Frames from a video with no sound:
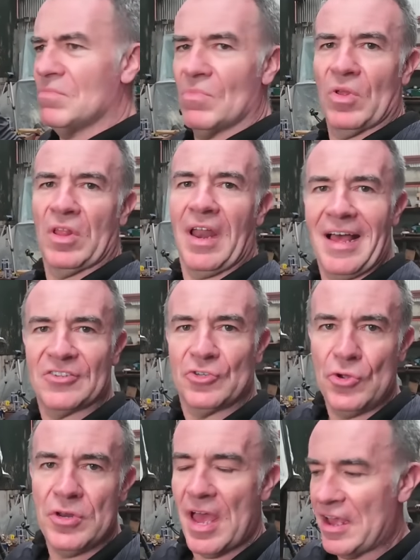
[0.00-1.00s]
well, the last
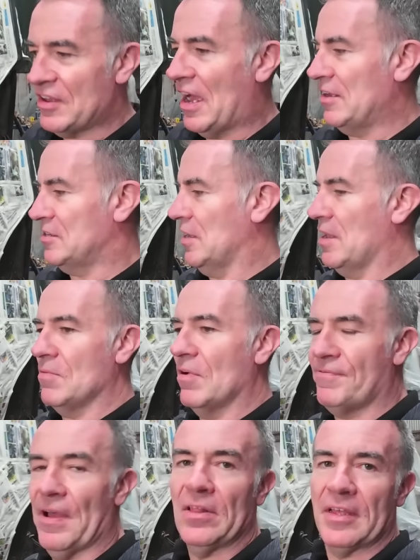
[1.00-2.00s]
2 days actually. It
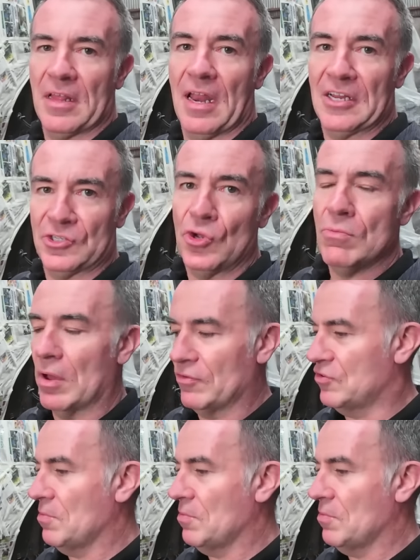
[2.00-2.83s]
felt like the last 2 months,